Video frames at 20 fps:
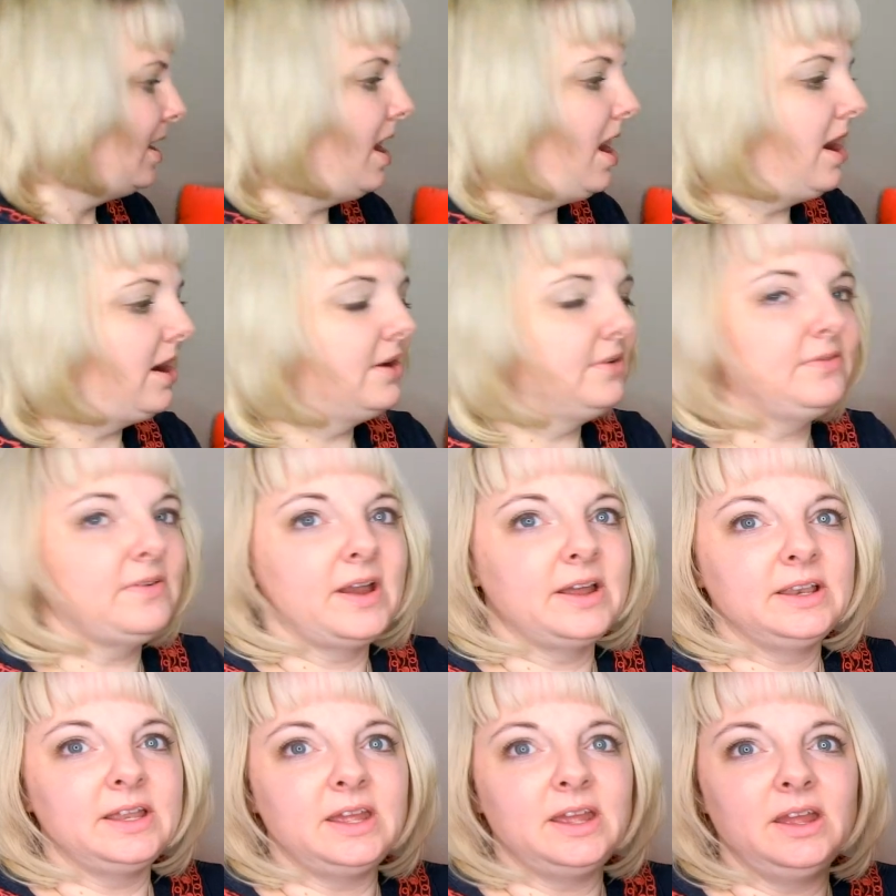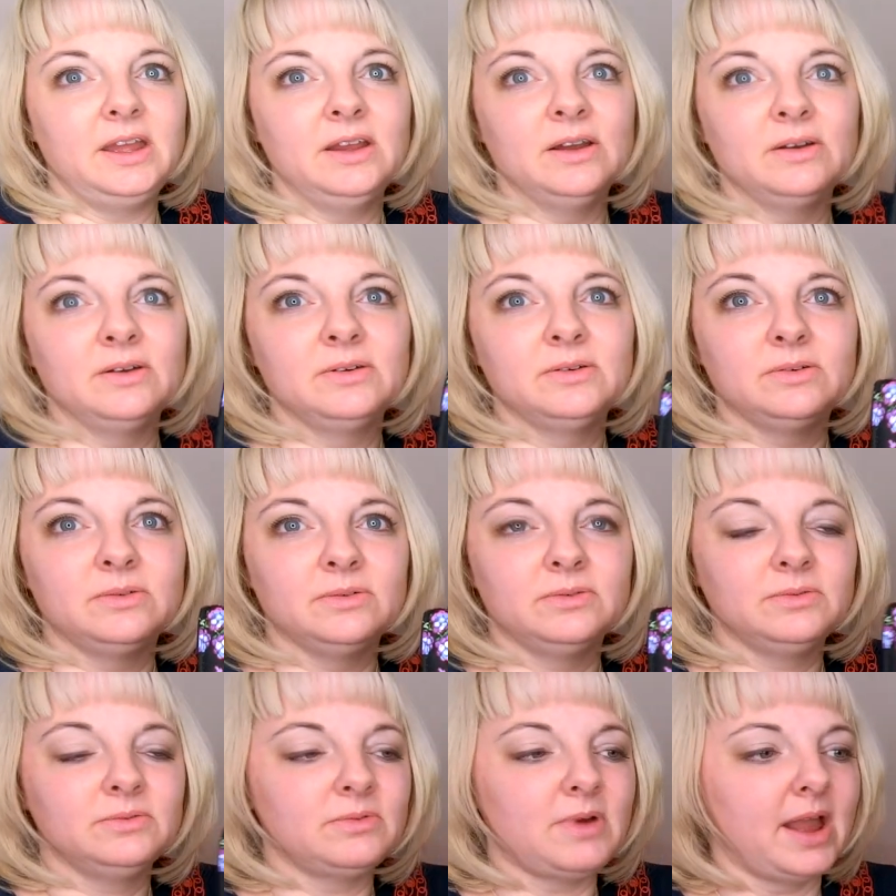RFID
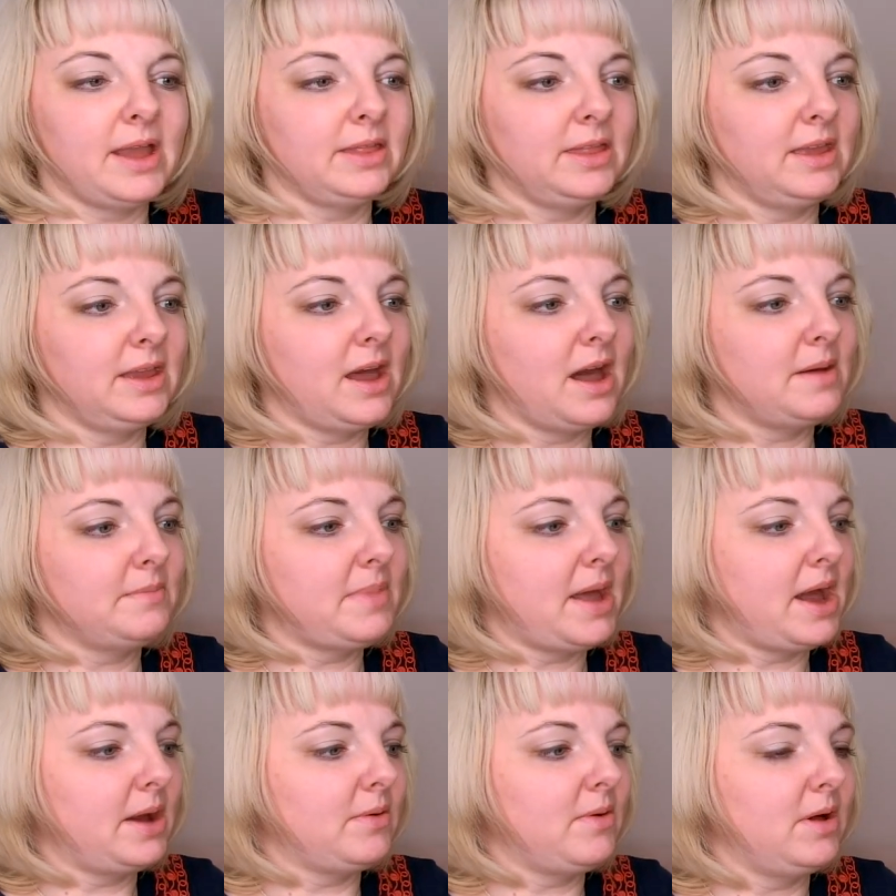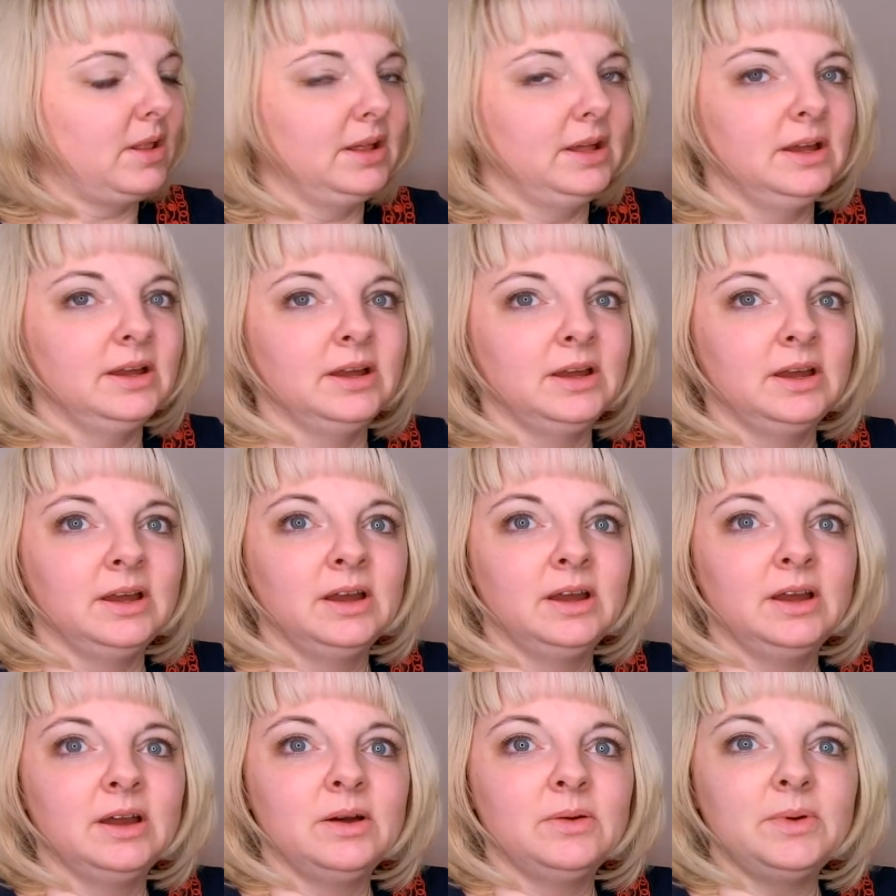Riley compact wallet
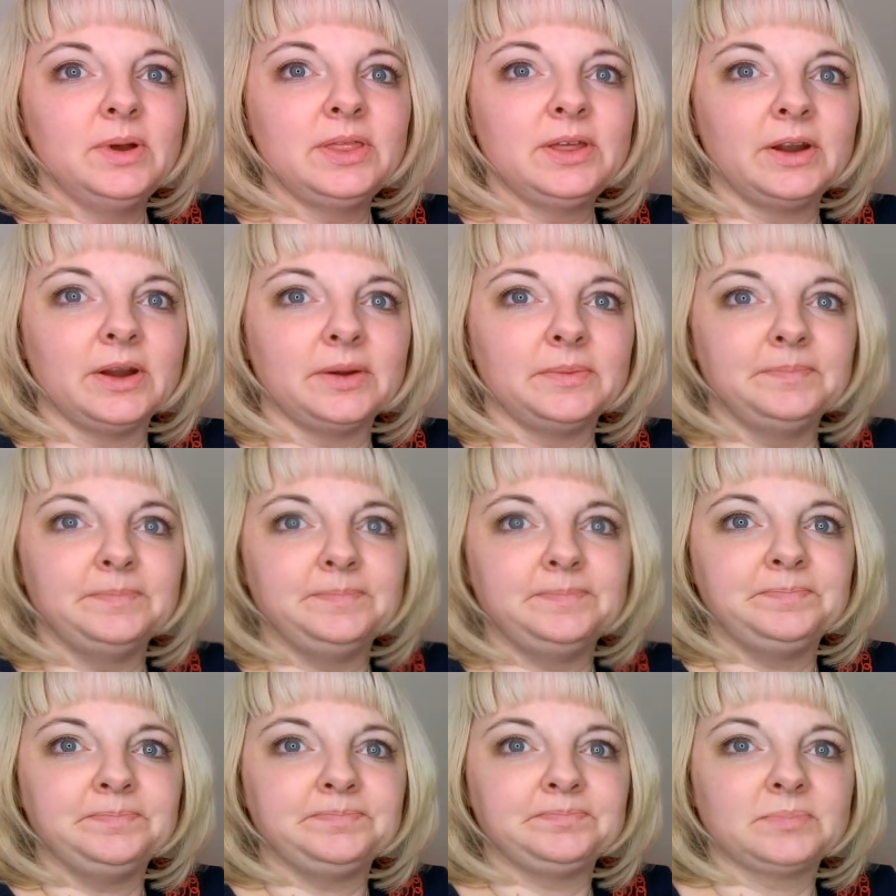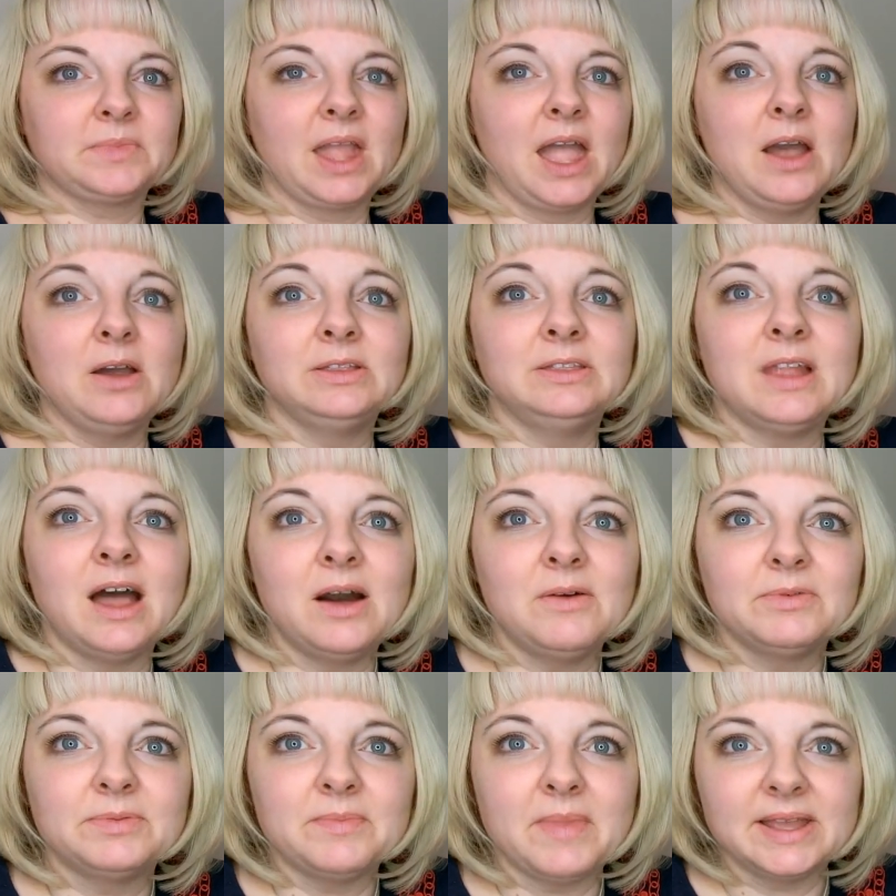with her, and
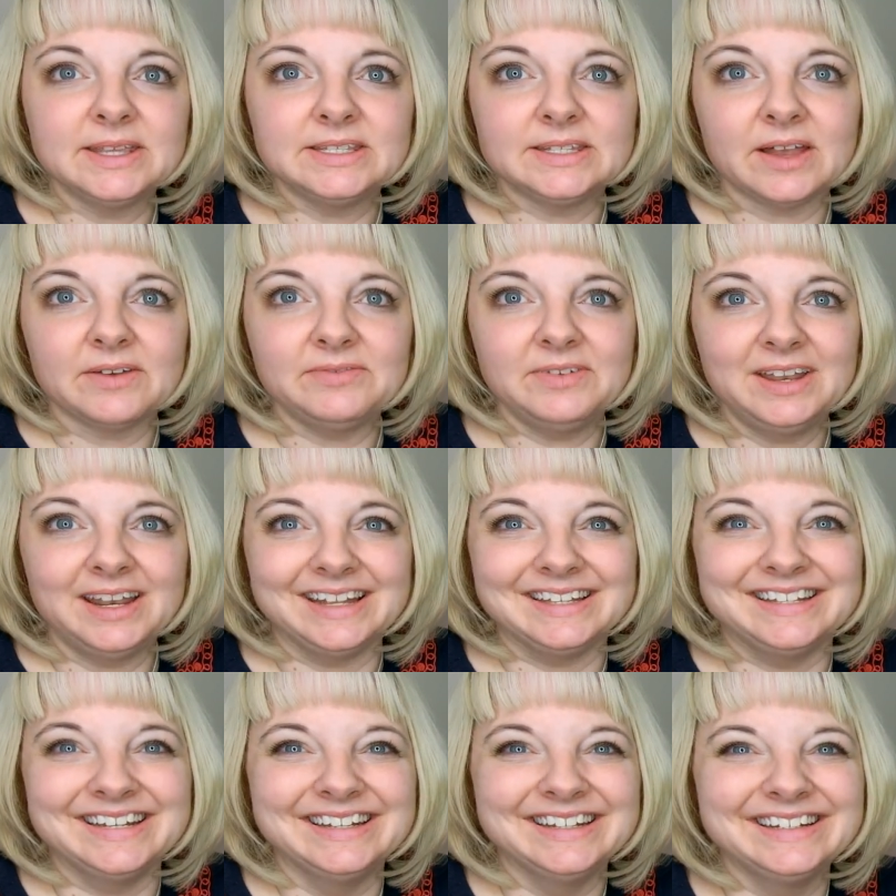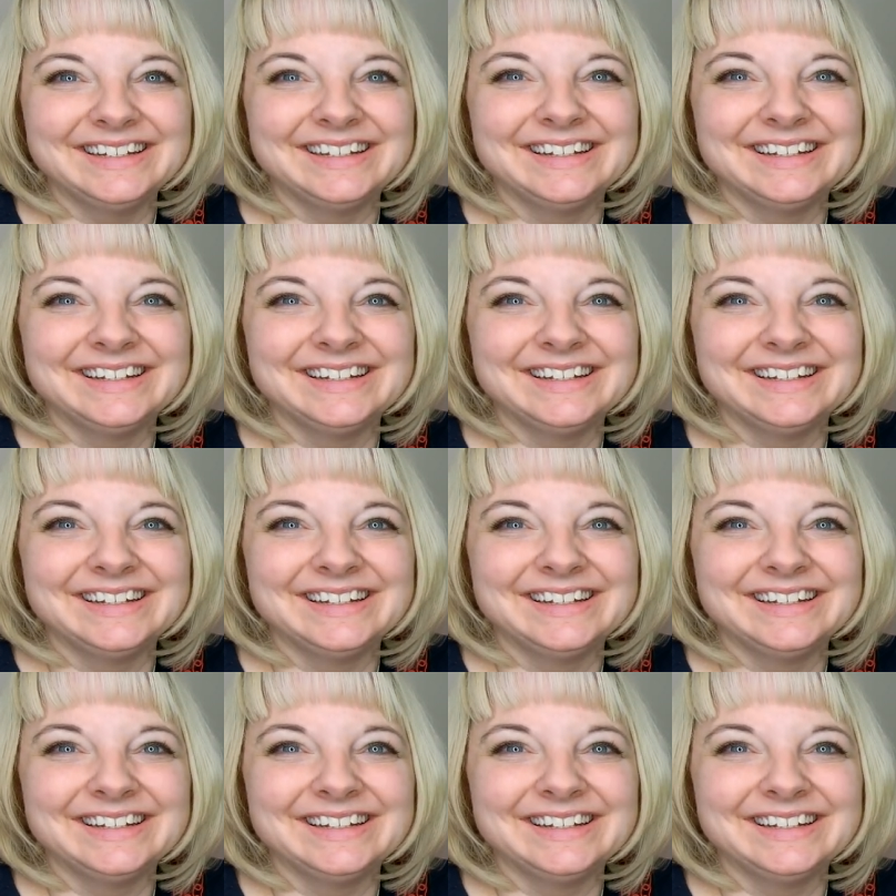not with my stuff in it.